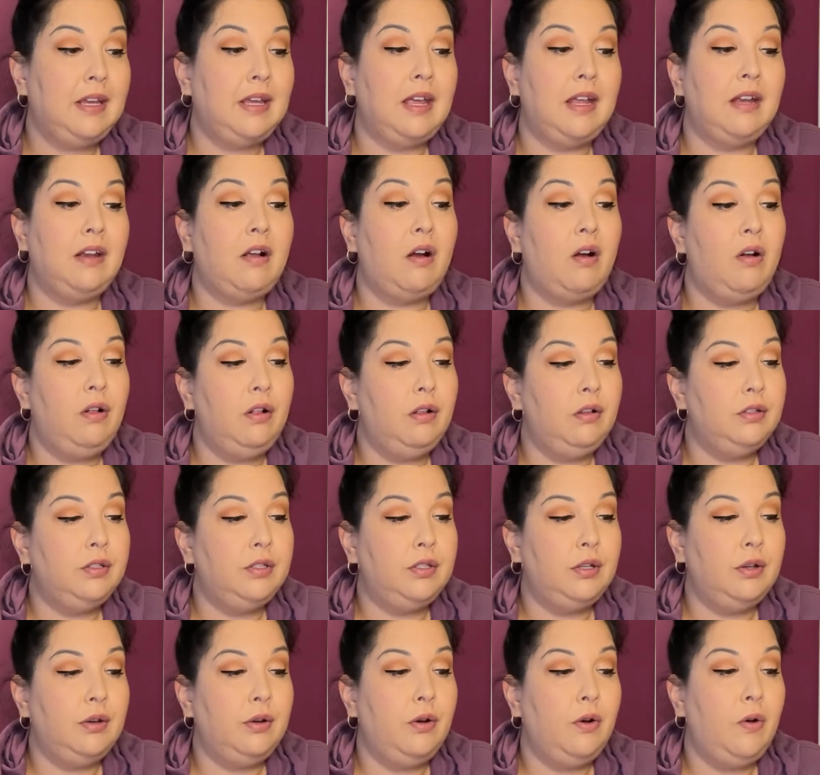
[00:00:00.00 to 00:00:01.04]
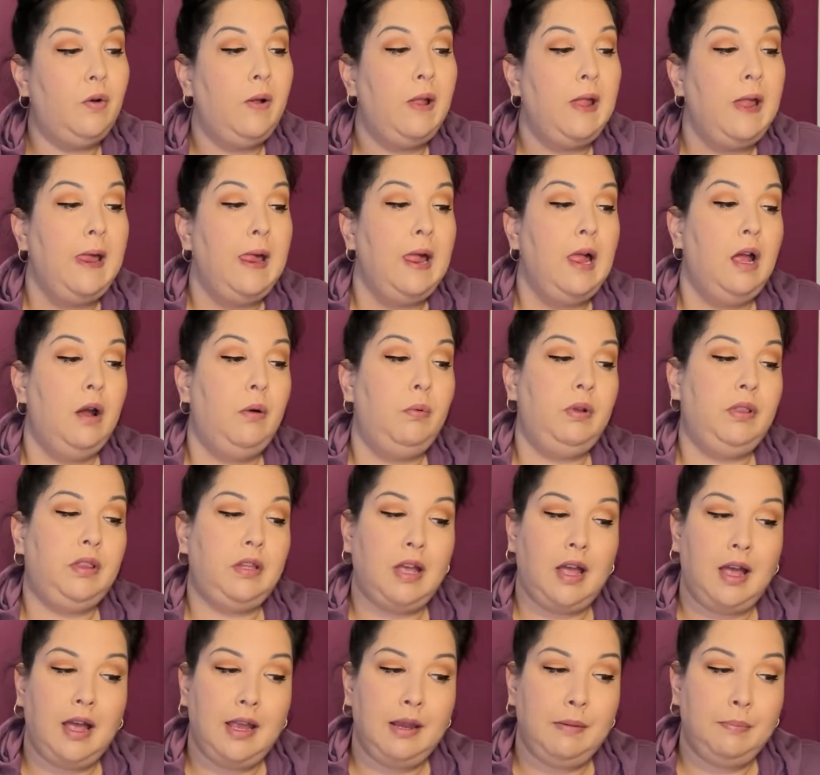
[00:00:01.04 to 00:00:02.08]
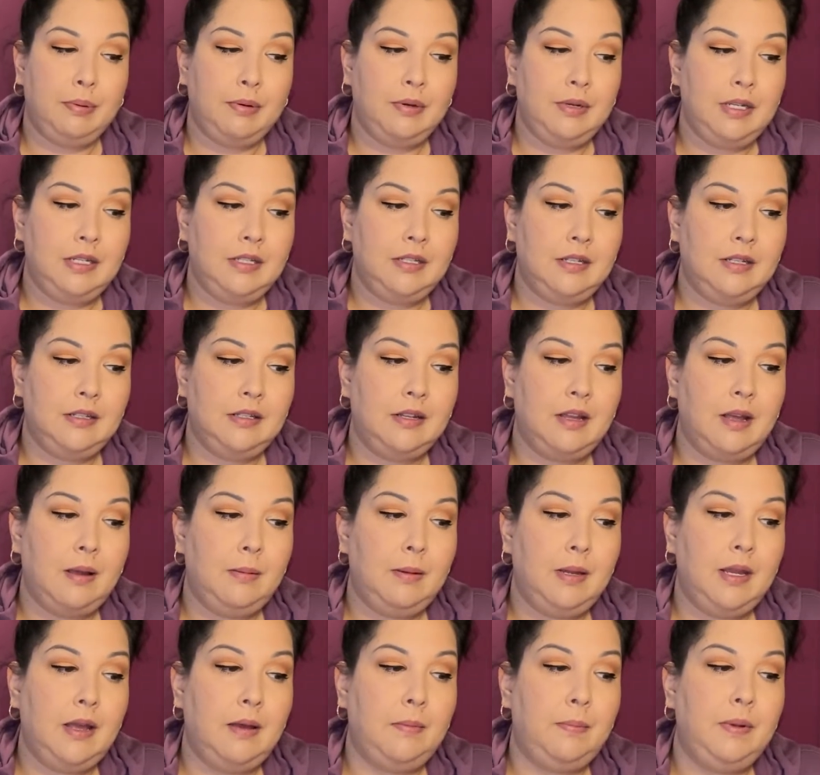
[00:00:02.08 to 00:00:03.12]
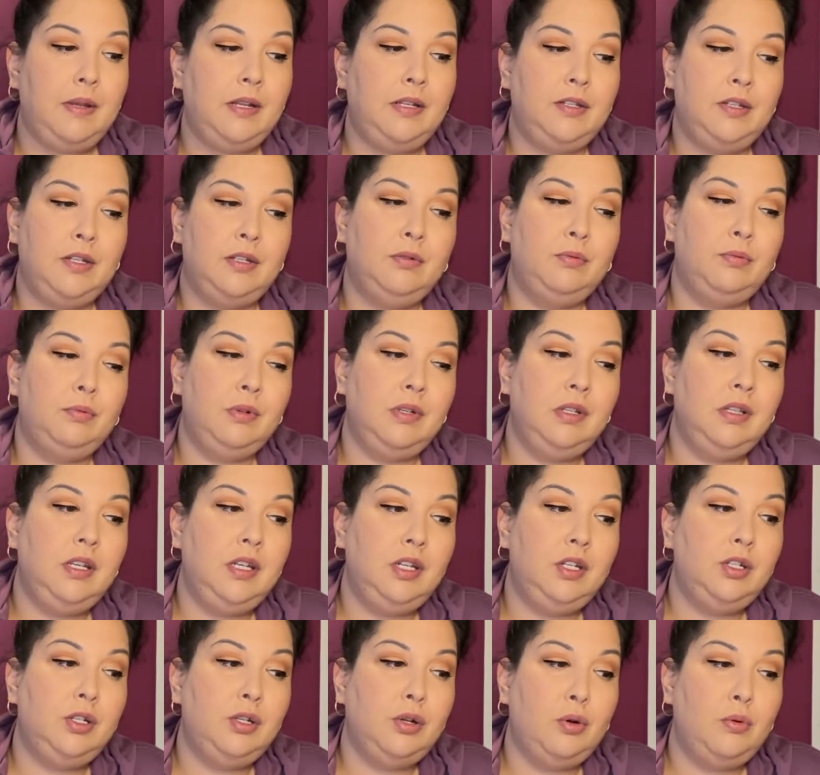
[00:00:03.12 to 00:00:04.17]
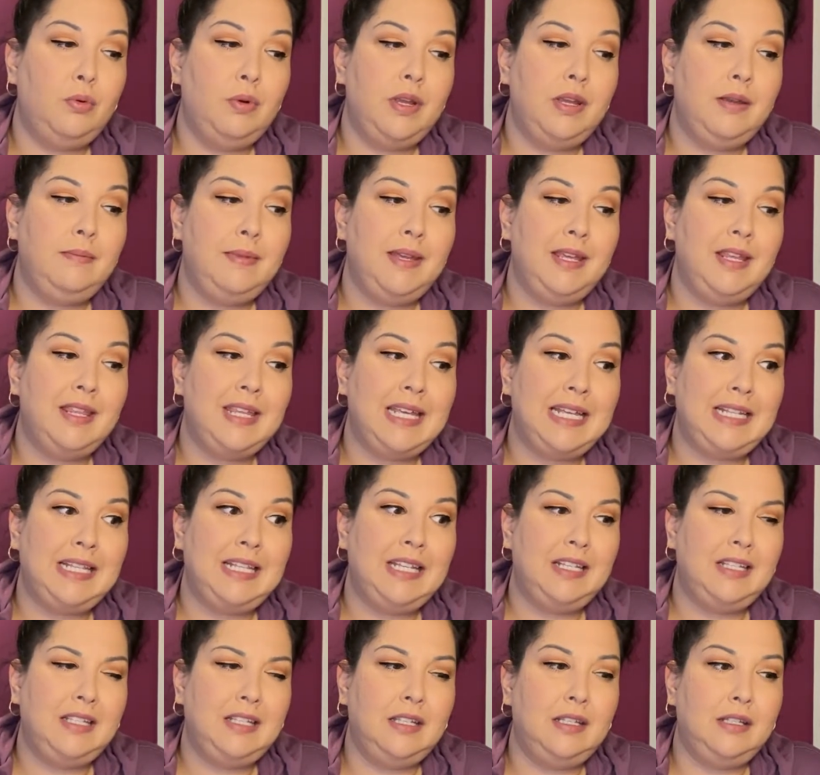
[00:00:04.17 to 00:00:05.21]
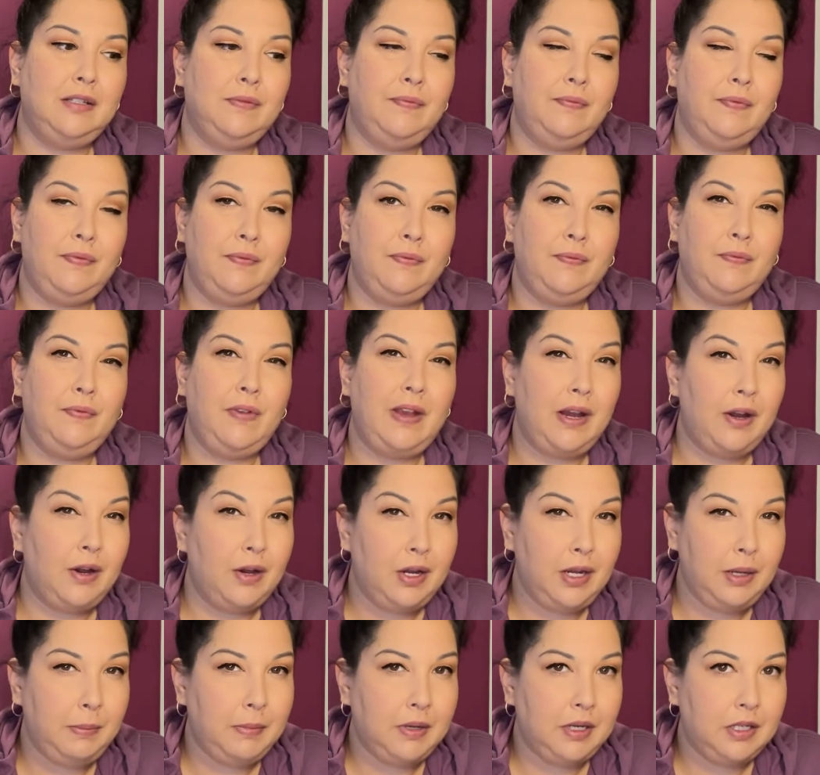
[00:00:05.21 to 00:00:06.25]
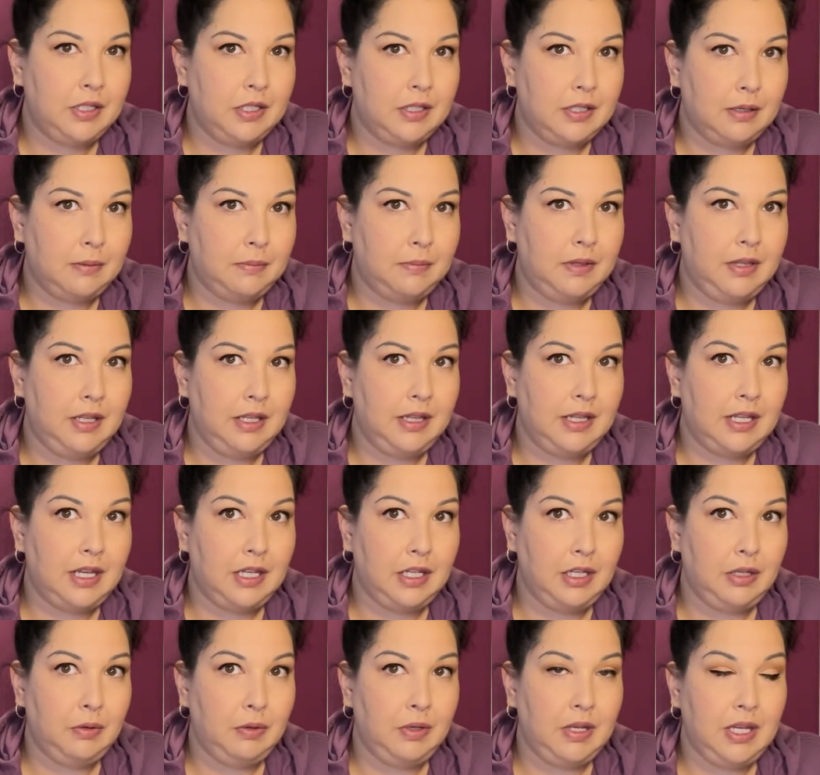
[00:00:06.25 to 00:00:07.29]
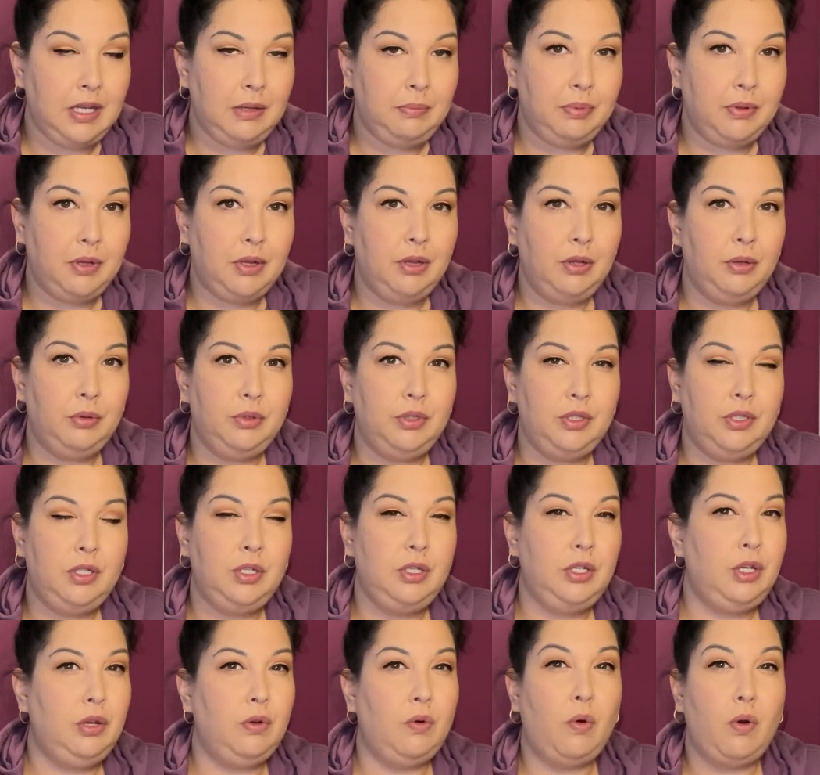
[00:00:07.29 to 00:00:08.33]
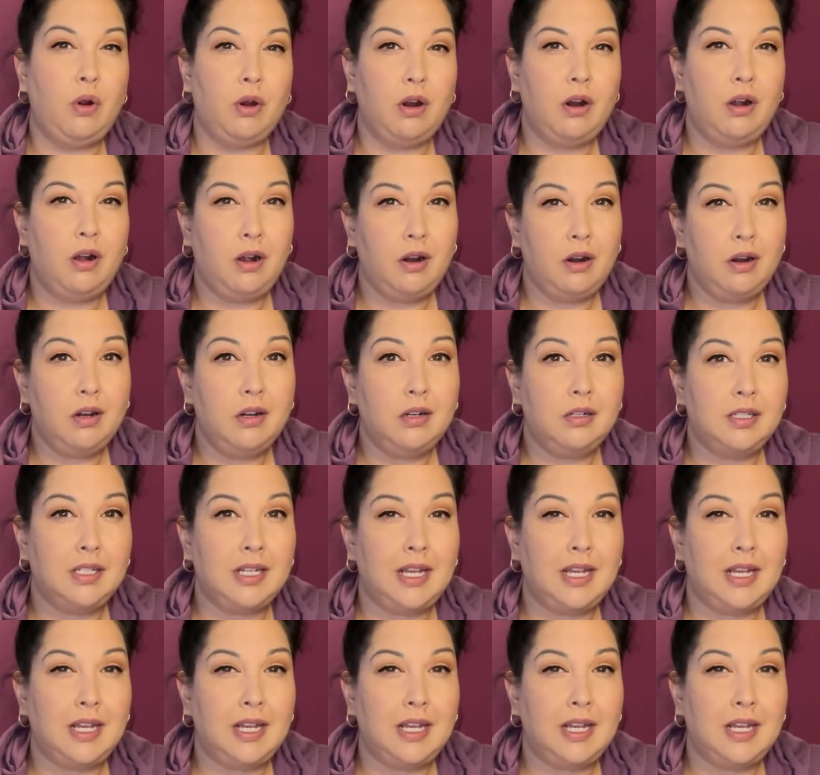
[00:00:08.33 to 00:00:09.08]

And also, with the High Priestess coming up, it's just really showing me that this is very much something that you keep close to your heart.